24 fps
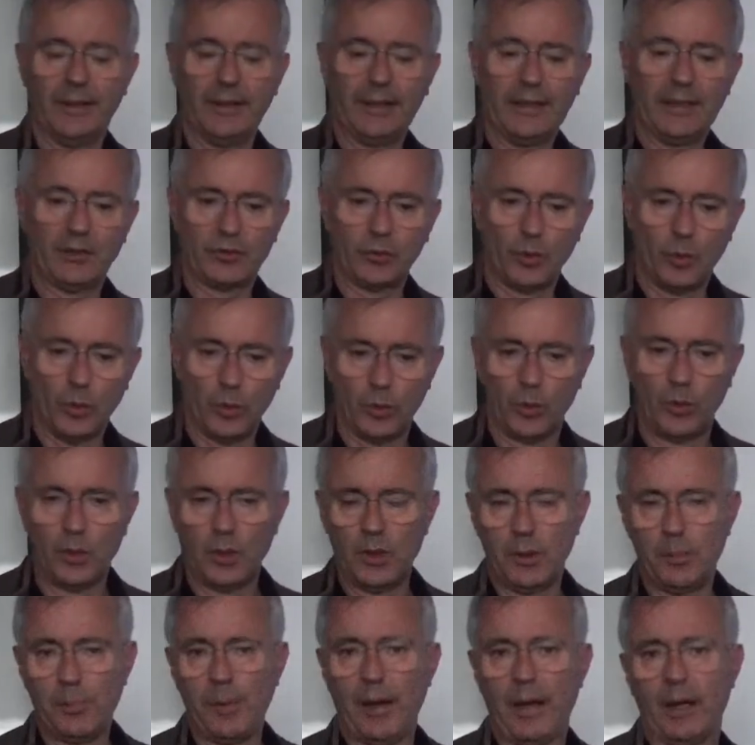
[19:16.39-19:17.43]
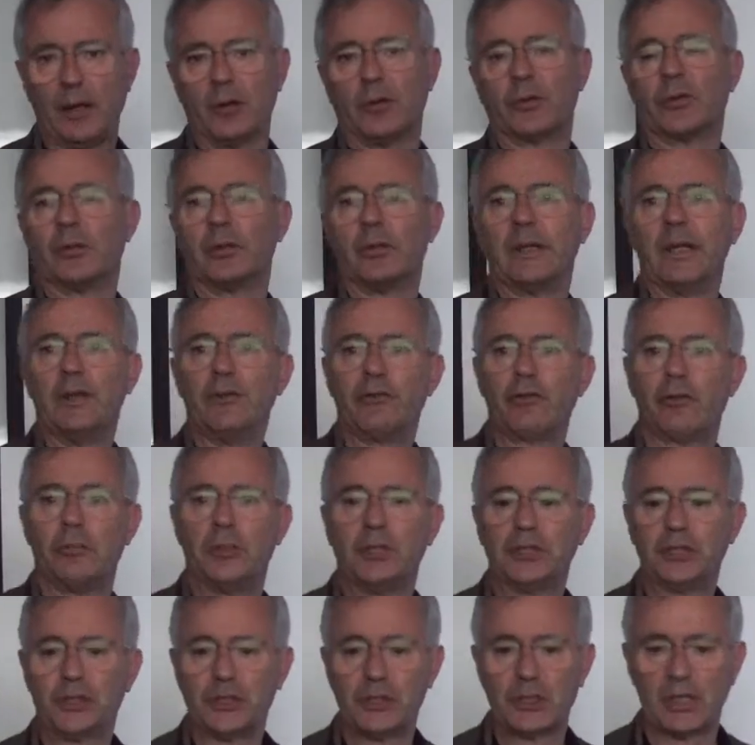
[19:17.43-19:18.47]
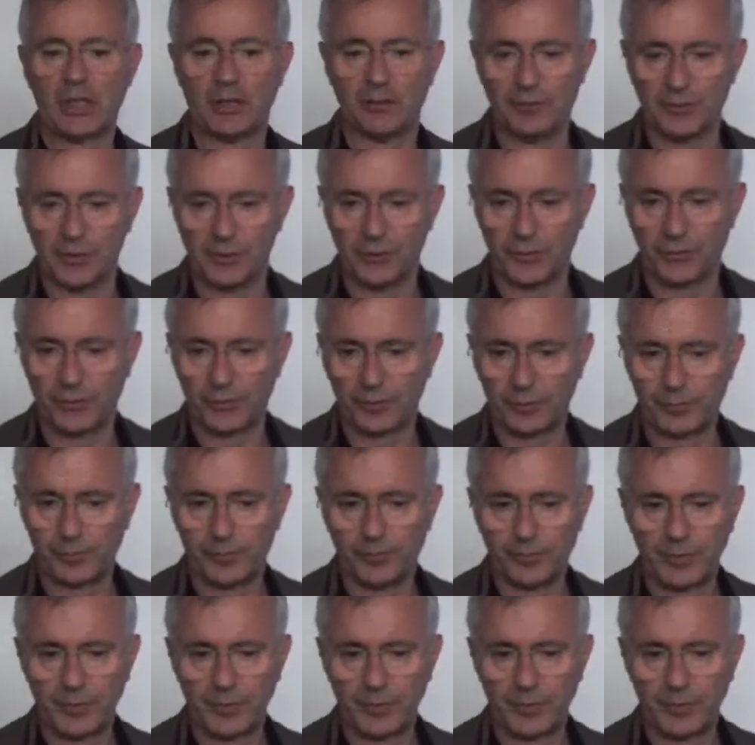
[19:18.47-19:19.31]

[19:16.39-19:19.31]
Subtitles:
It's all about information governance,